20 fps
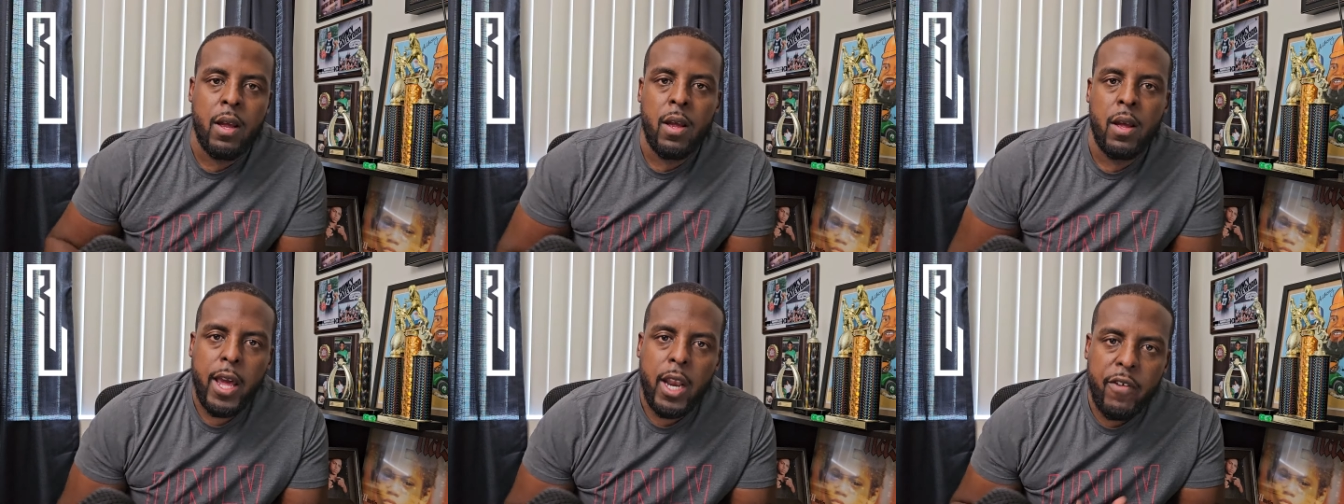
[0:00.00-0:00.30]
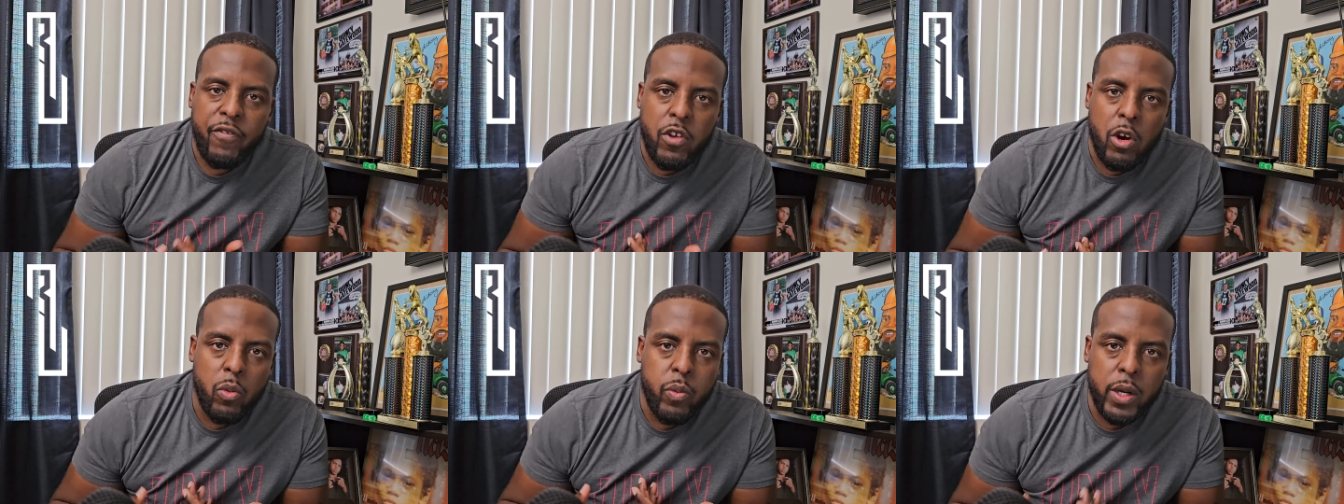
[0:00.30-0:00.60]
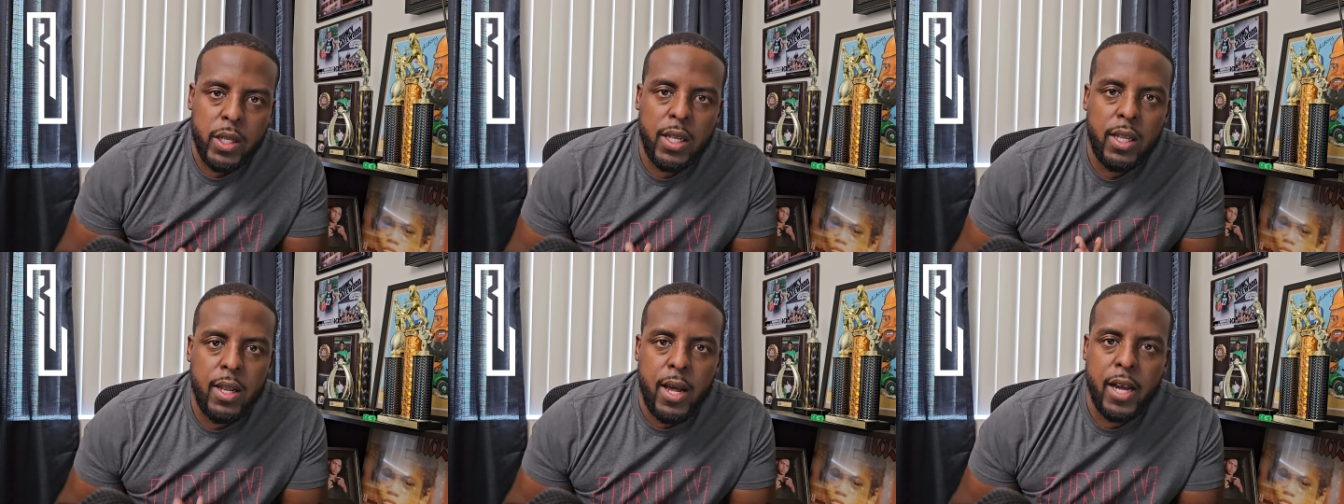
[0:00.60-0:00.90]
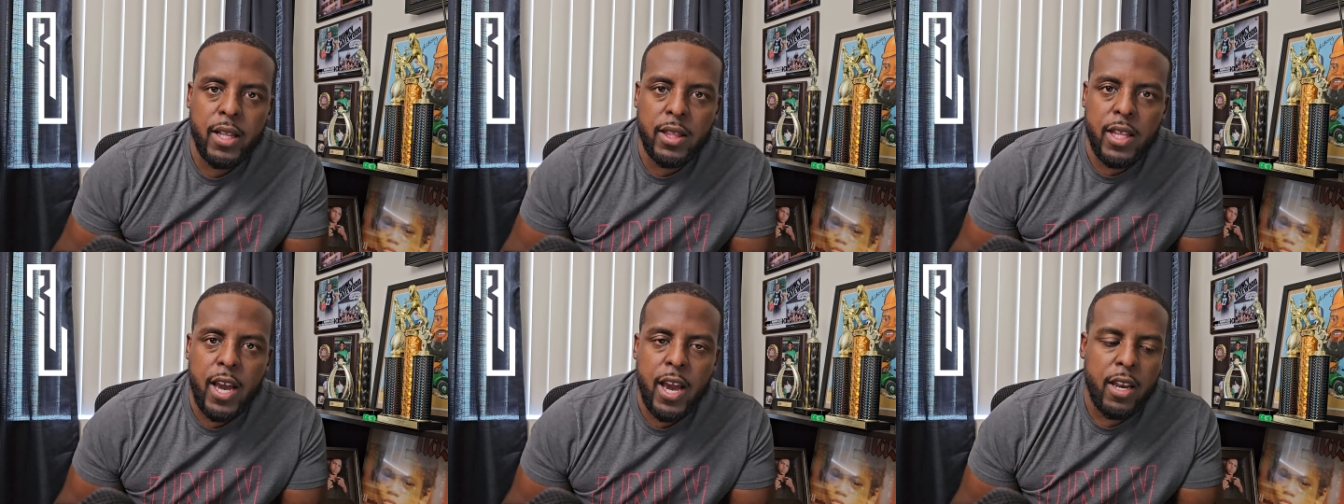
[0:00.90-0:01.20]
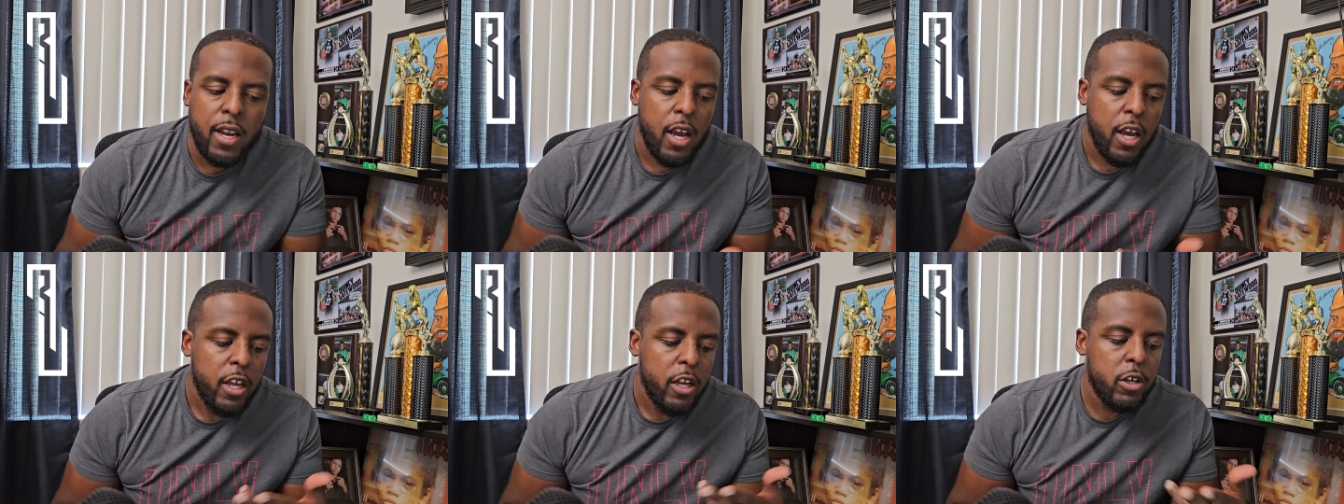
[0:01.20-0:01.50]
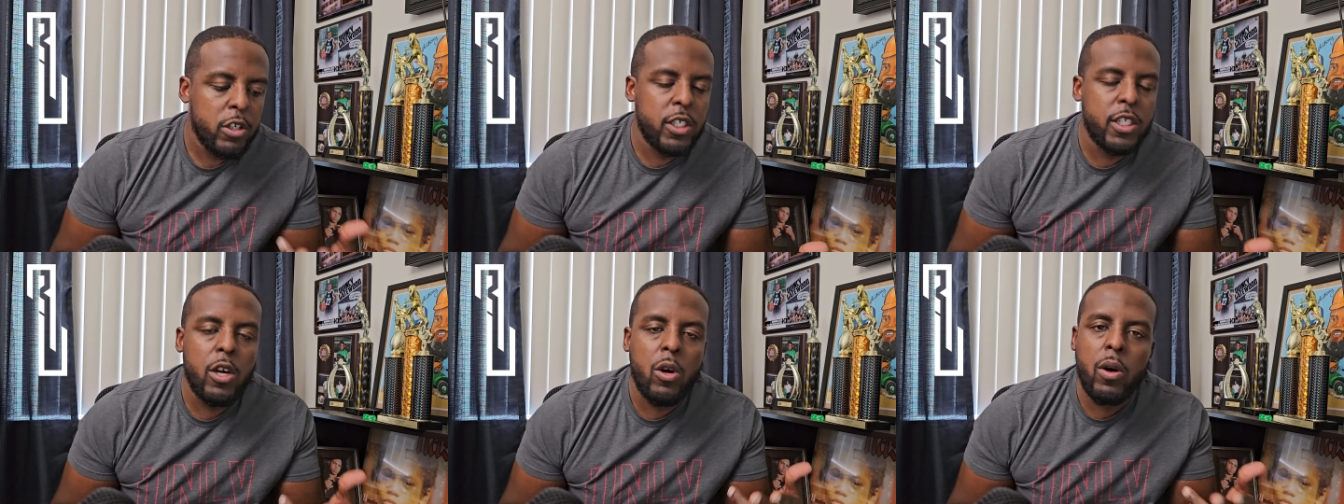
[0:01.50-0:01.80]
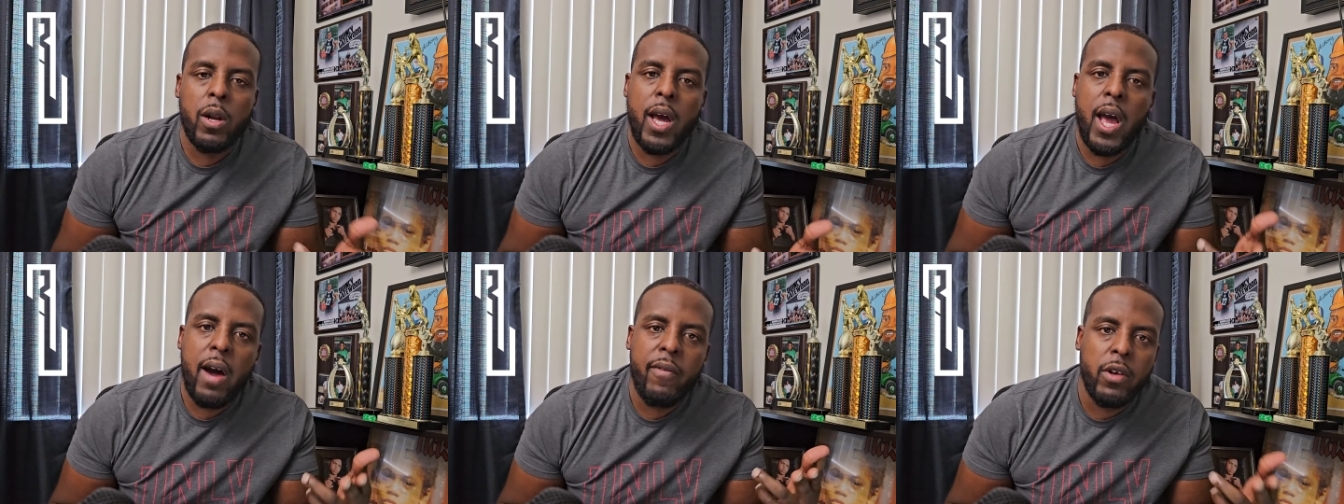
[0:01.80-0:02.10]
And if you're really like that, you're still
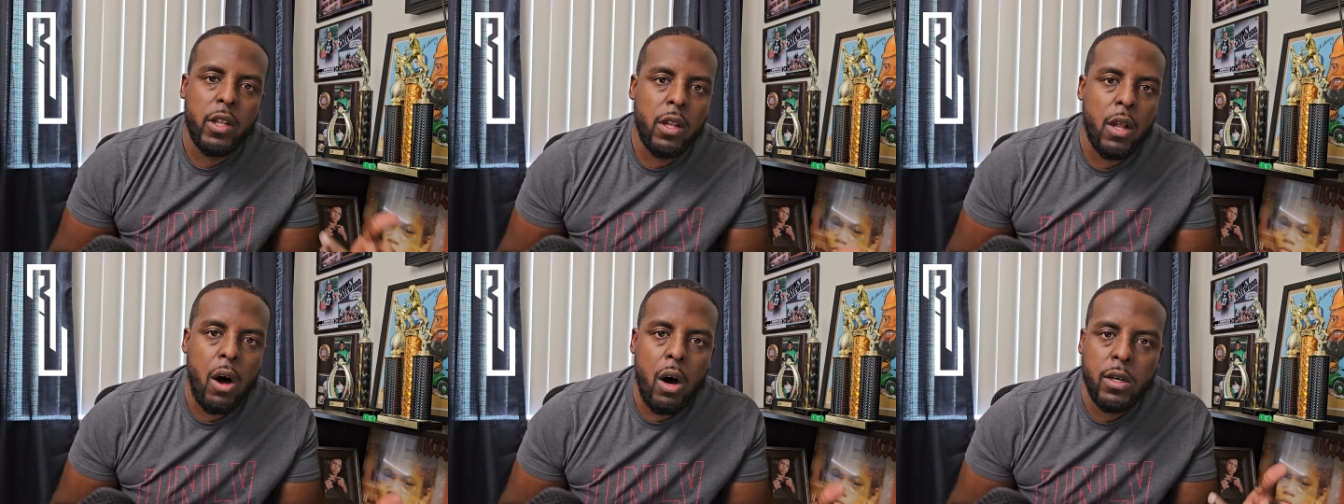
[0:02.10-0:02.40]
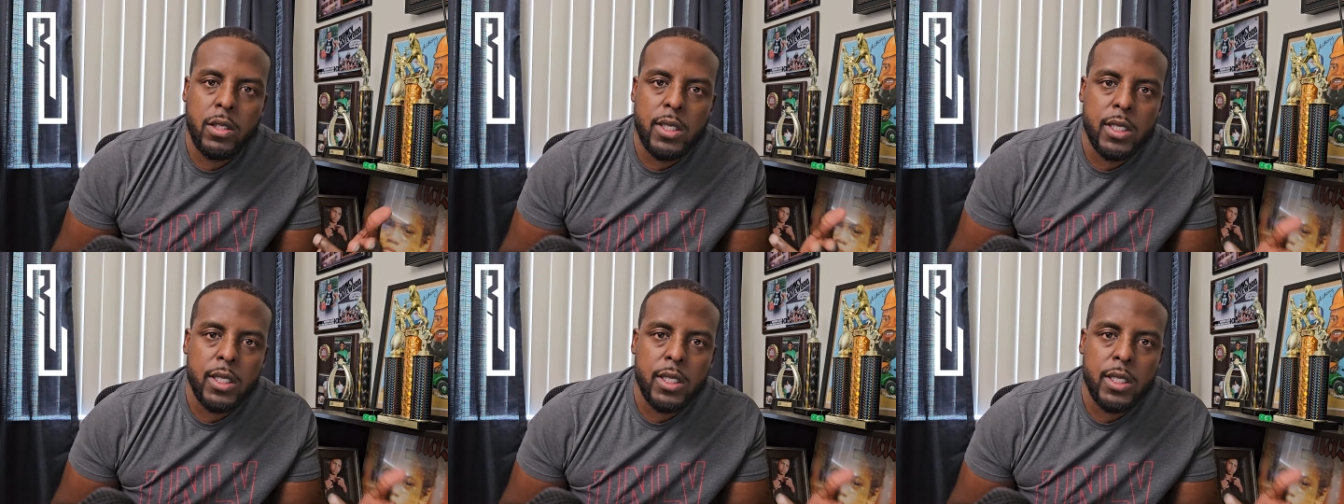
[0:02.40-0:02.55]
going to have a long,